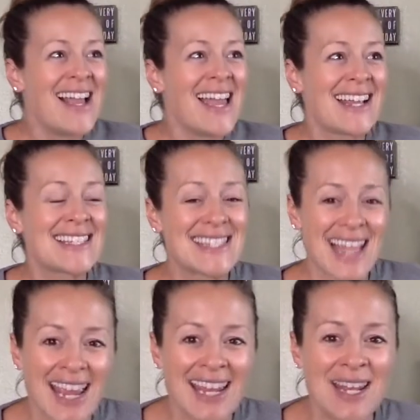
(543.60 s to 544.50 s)

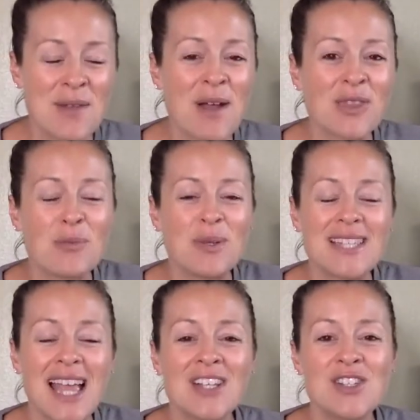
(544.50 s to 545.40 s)
excited about the
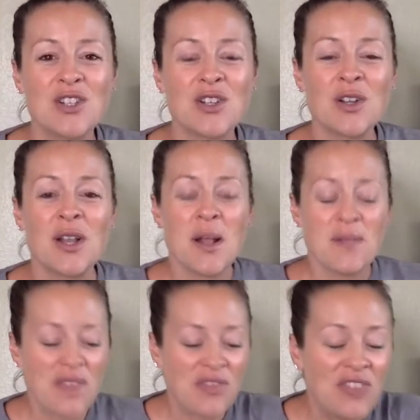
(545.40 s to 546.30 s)
potential
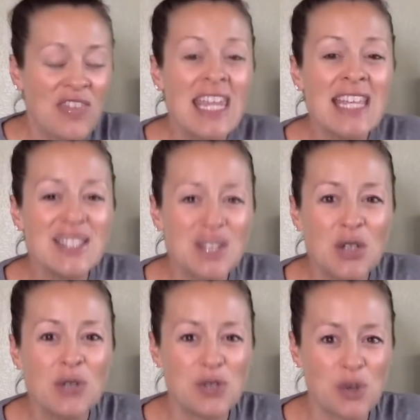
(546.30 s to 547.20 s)
that these
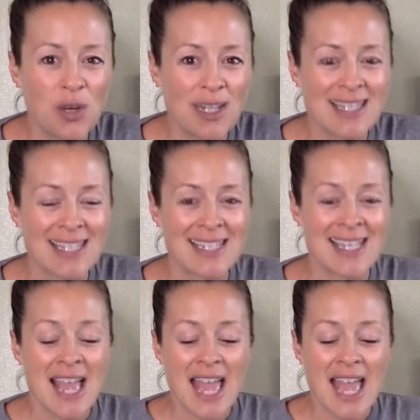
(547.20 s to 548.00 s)
two choices